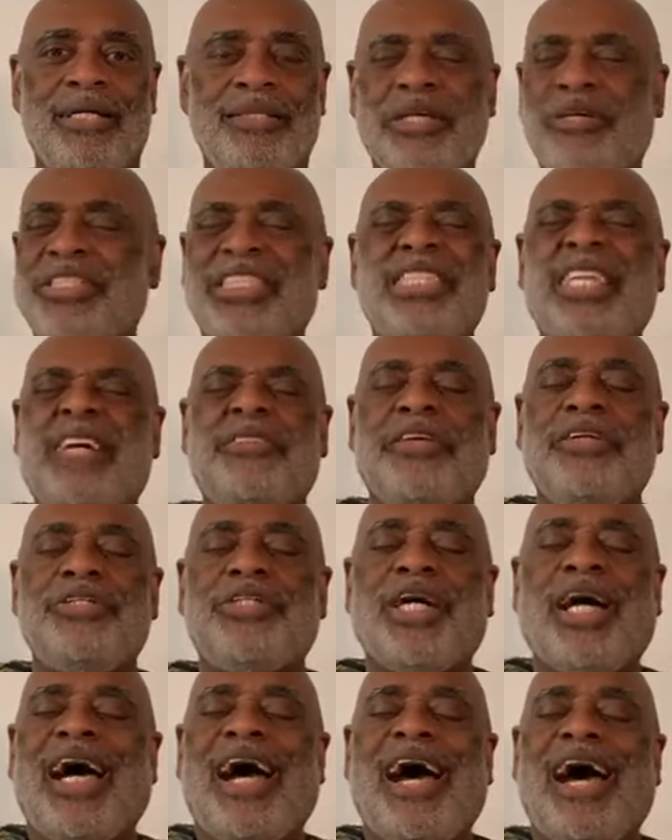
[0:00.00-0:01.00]
There's nothing
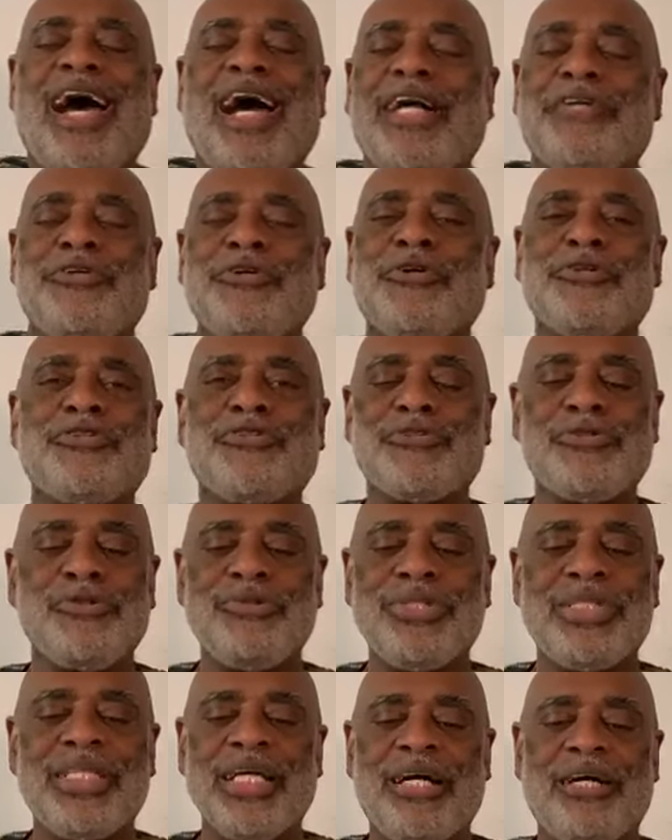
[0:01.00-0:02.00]
to hide your
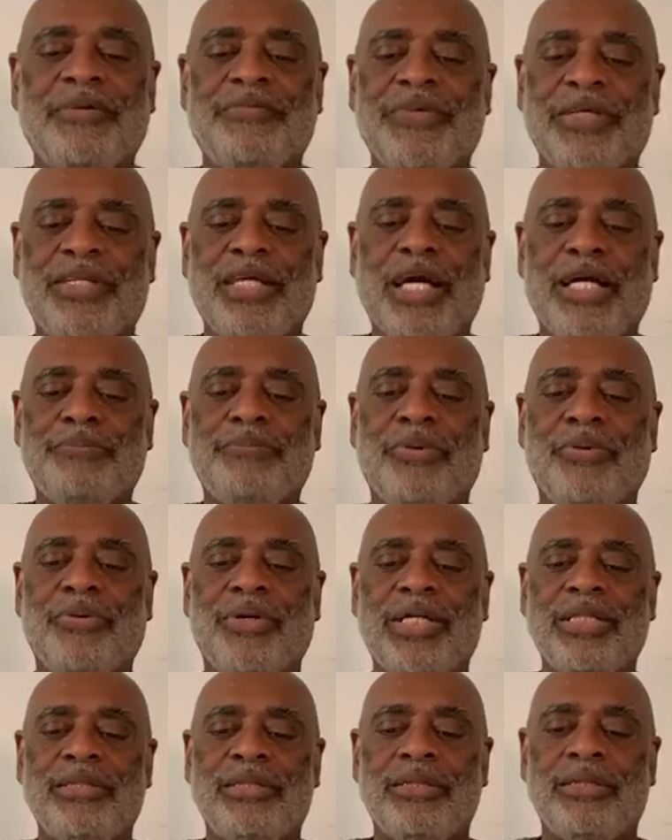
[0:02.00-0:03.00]
true self at that
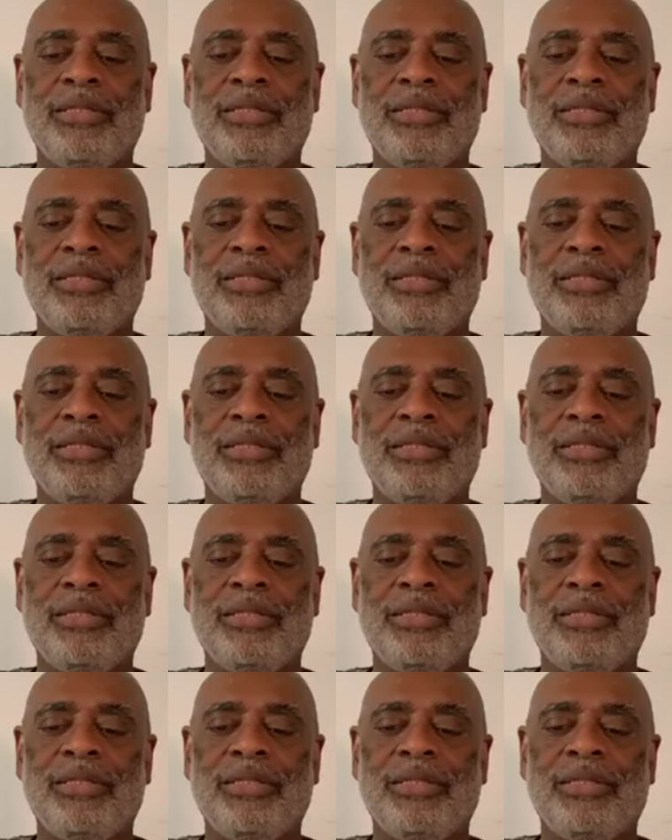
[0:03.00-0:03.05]
point.